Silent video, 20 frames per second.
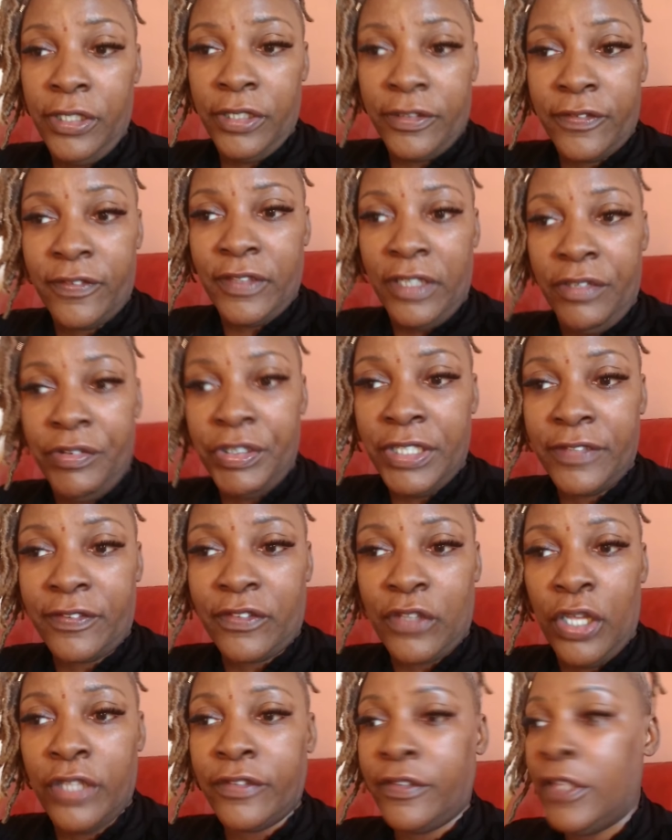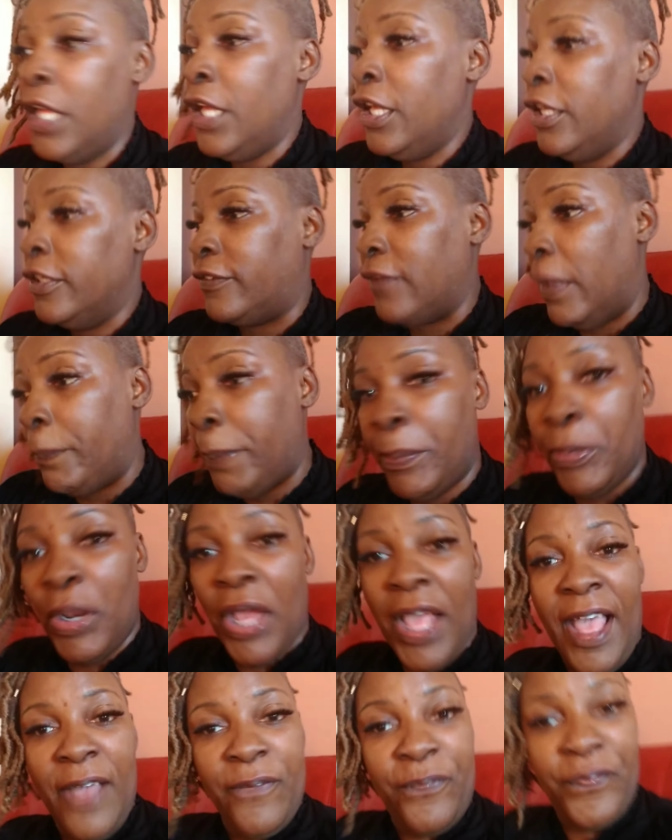It's serious because some people don't
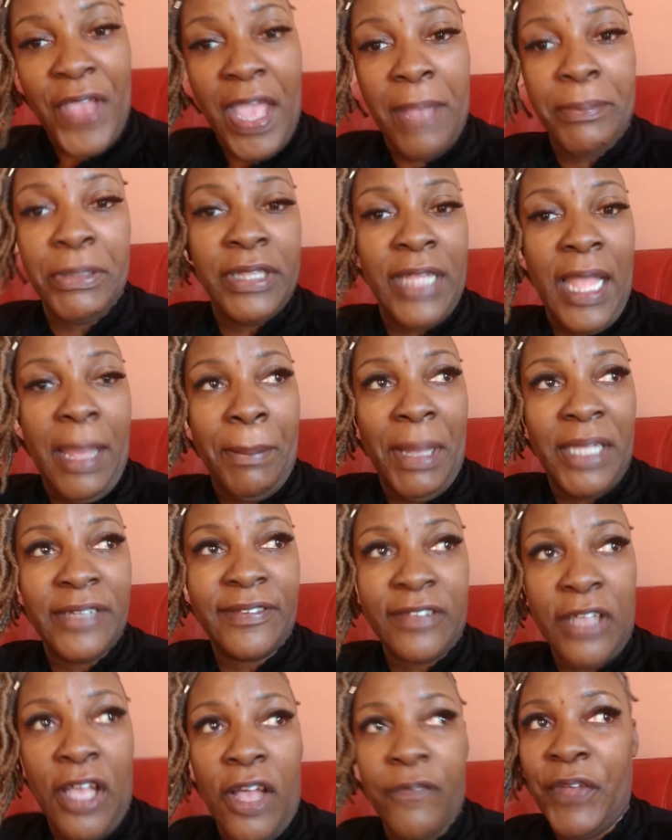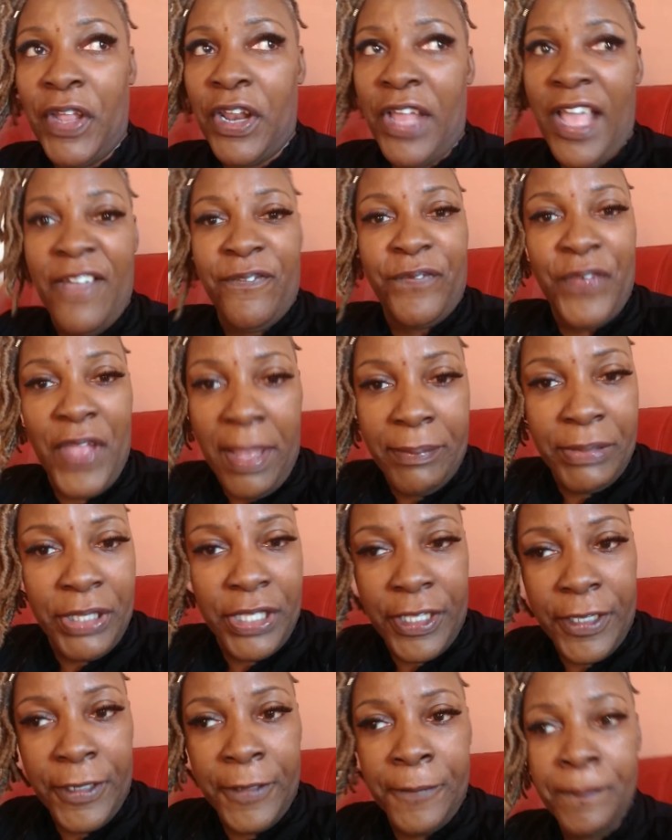have family like myself. I don't have family
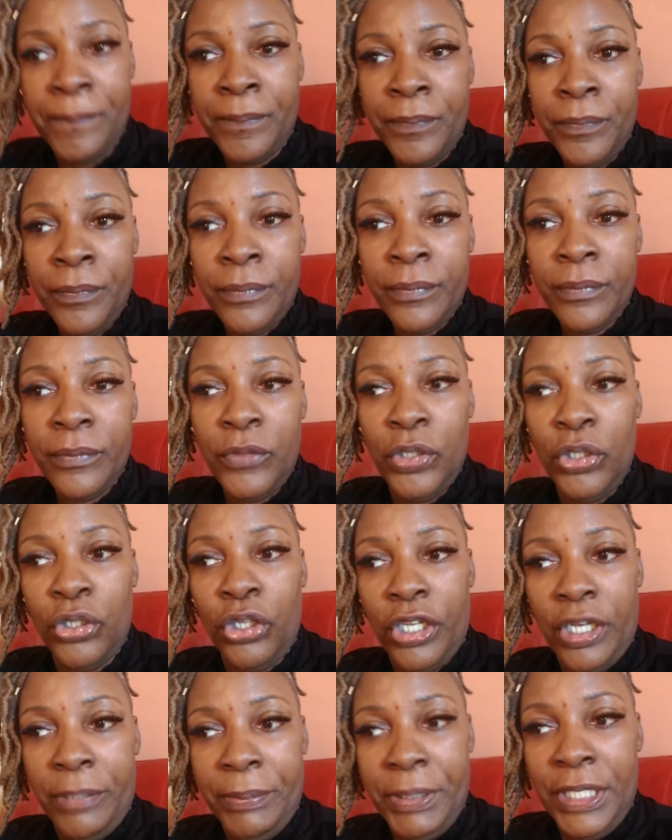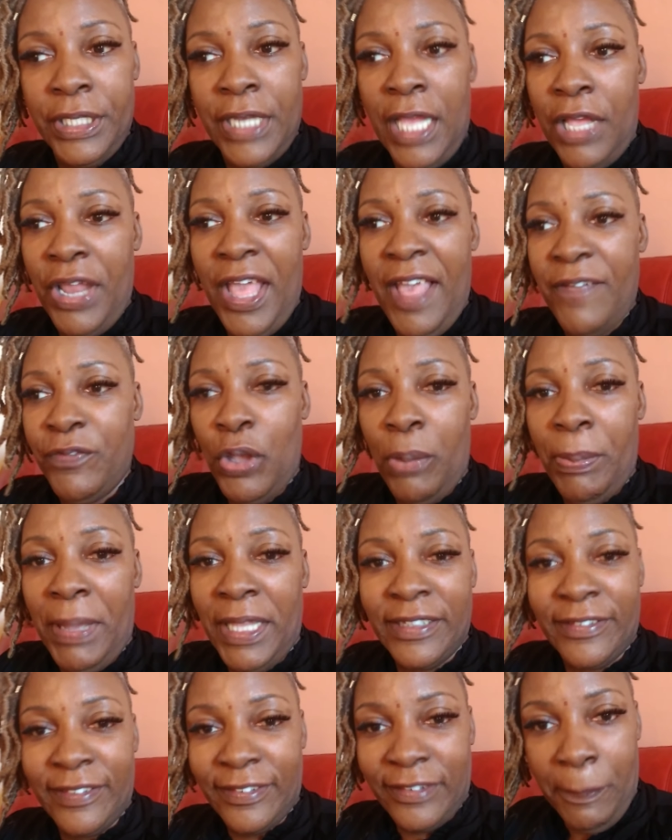here. You know what I mean? I don't have
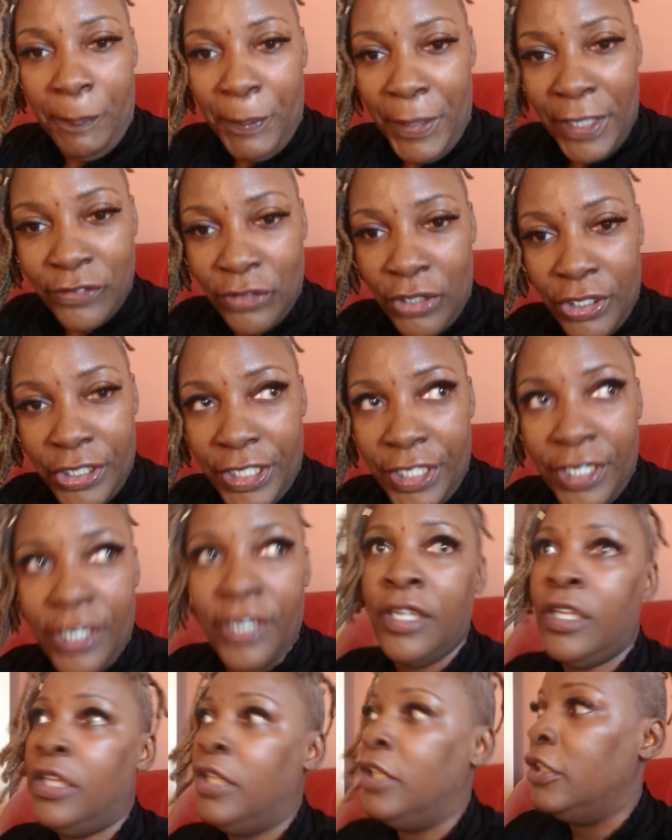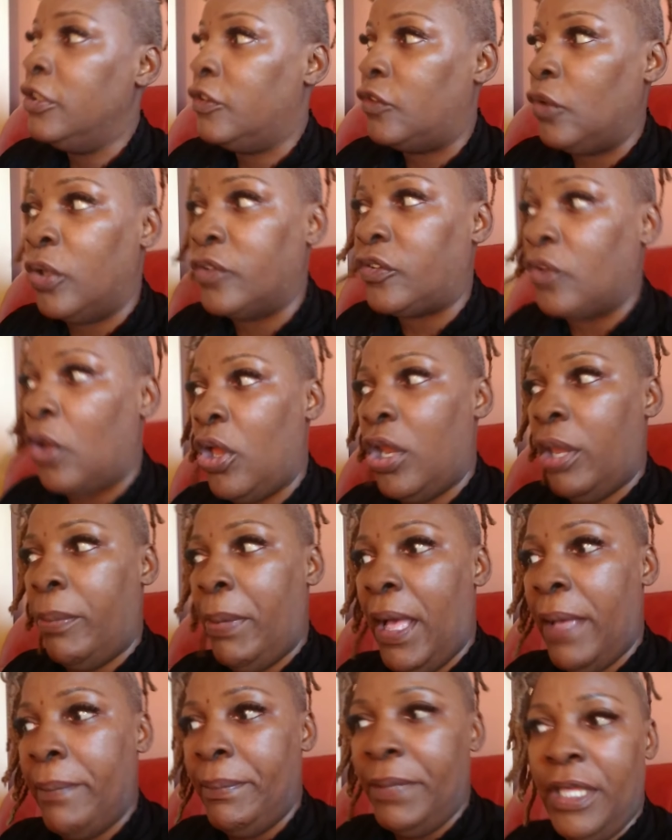nobody to depend on here. So it's all
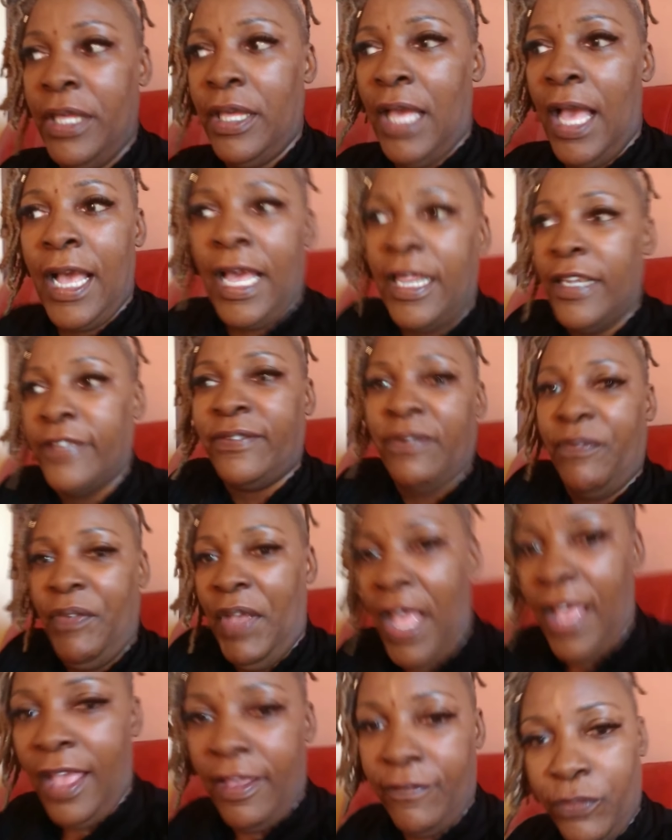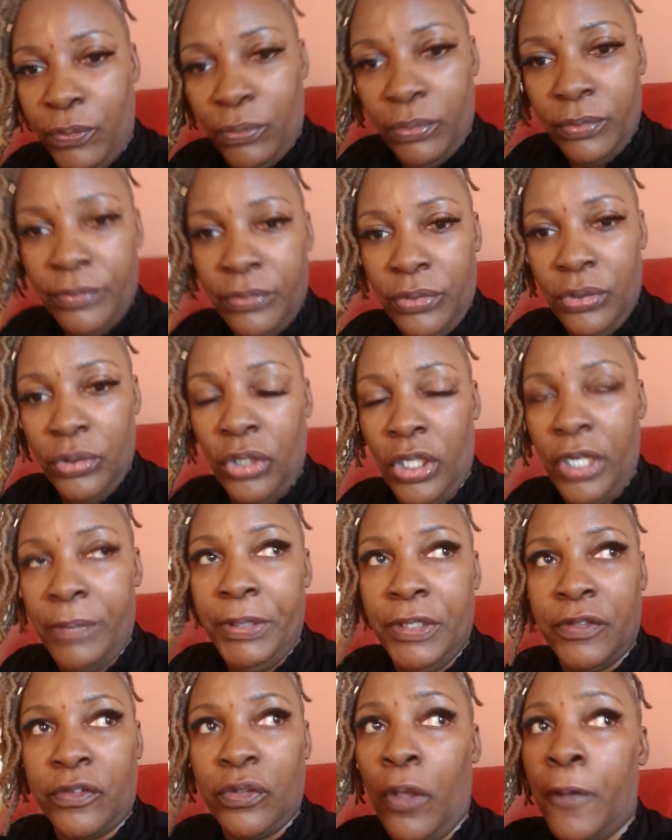about me. I got to survive. You know what I
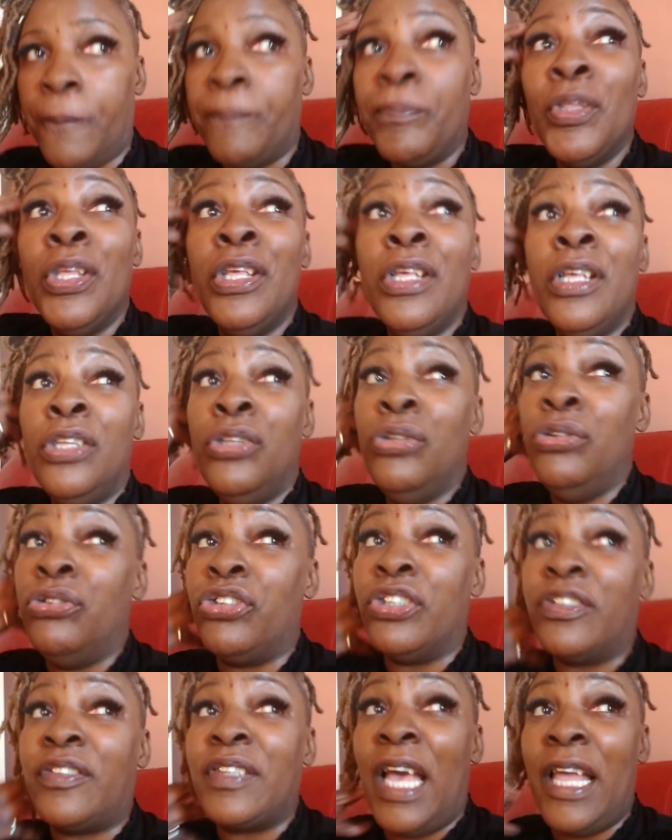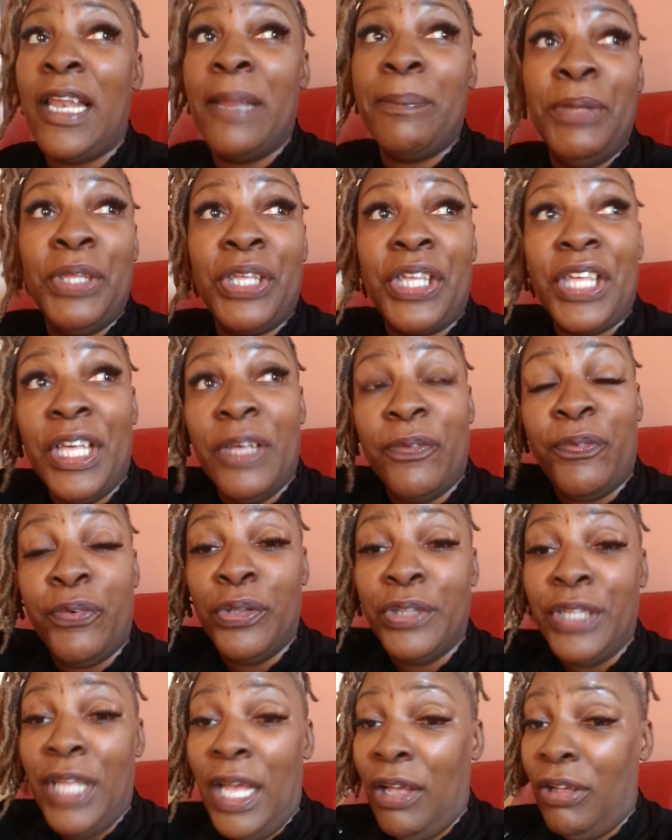mean? So you just got to be
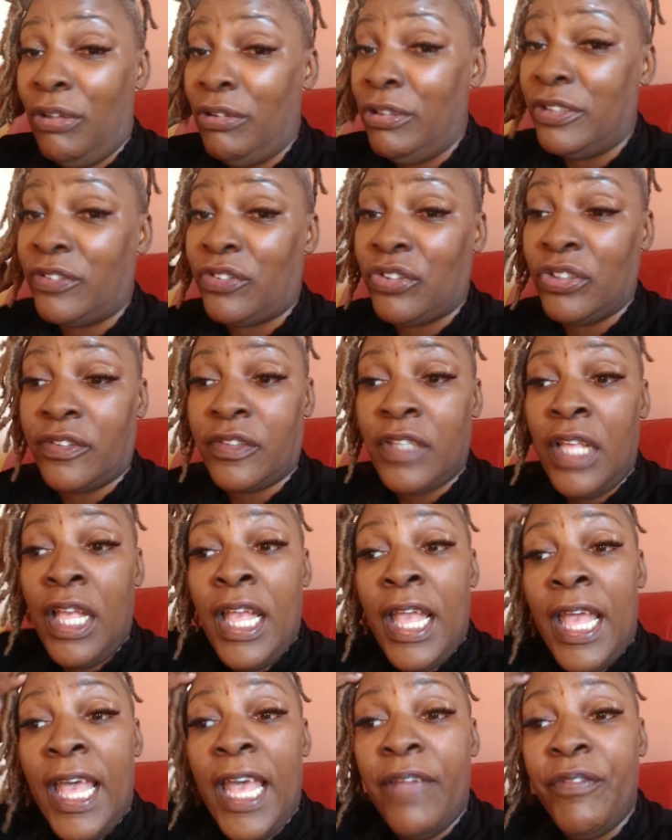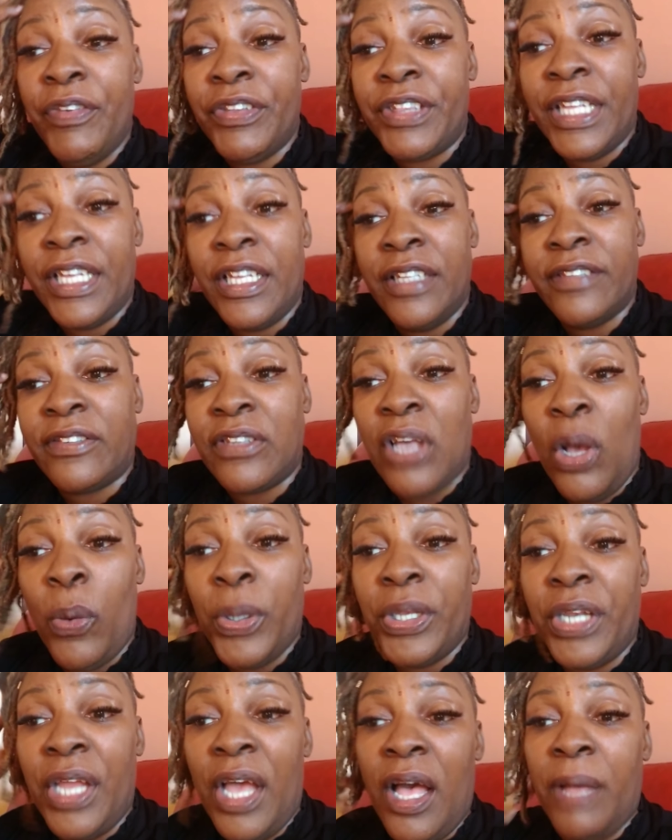careful now. It's just everything is
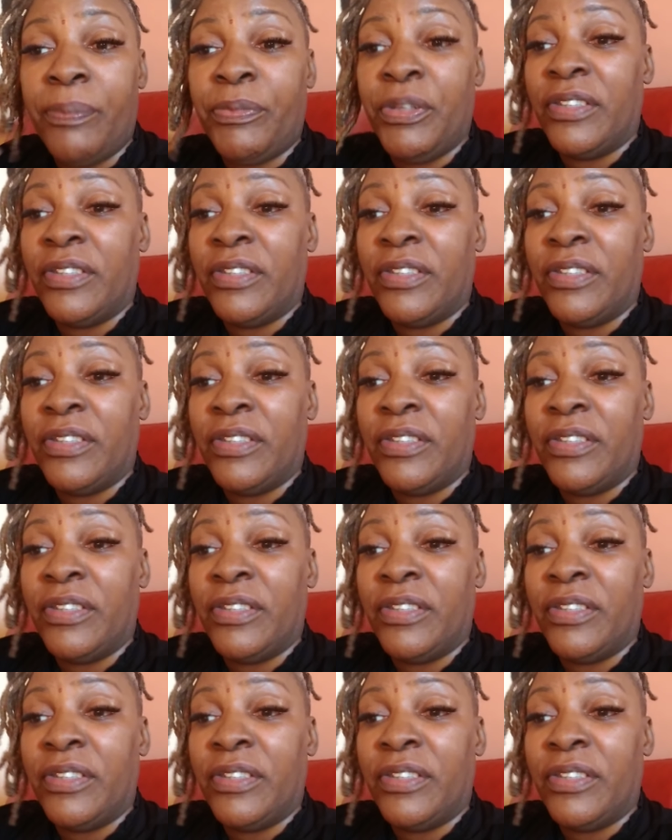going up.